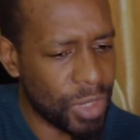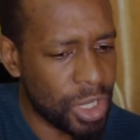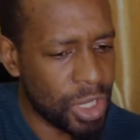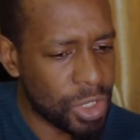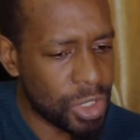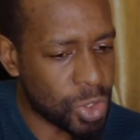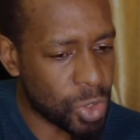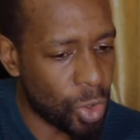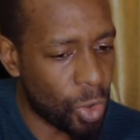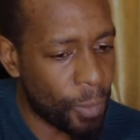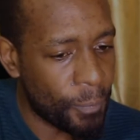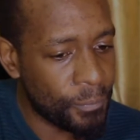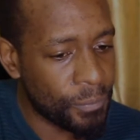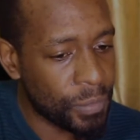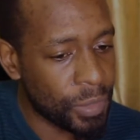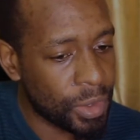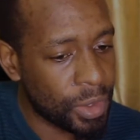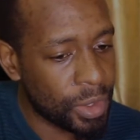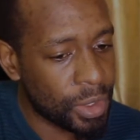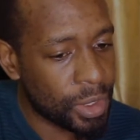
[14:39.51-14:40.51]
So,
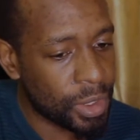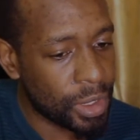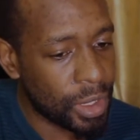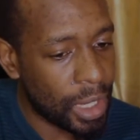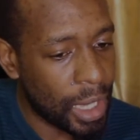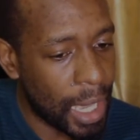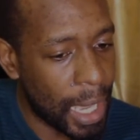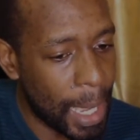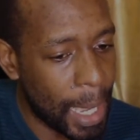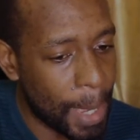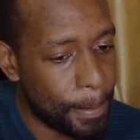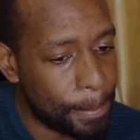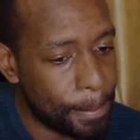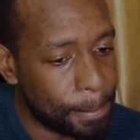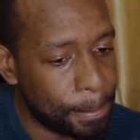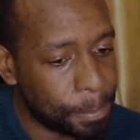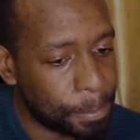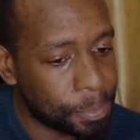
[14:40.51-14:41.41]
um,